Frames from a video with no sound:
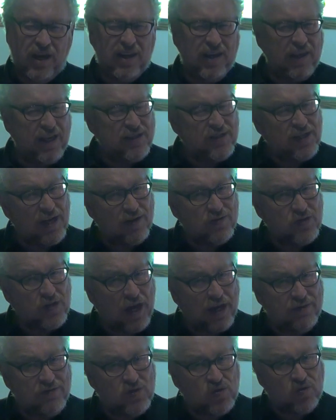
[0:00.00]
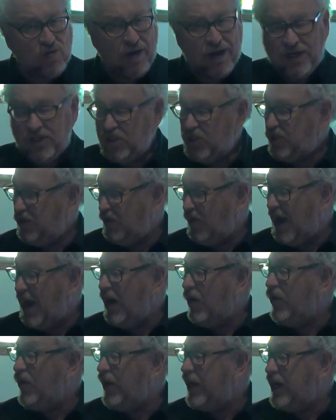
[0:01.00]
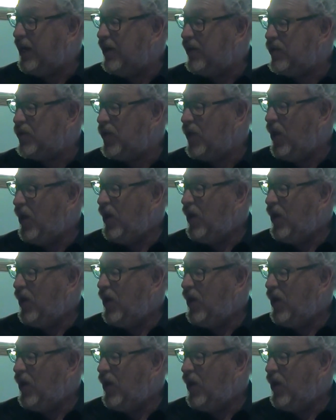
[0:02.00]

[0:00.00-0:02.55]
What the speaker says: Now that sounds kind of strange to our ears.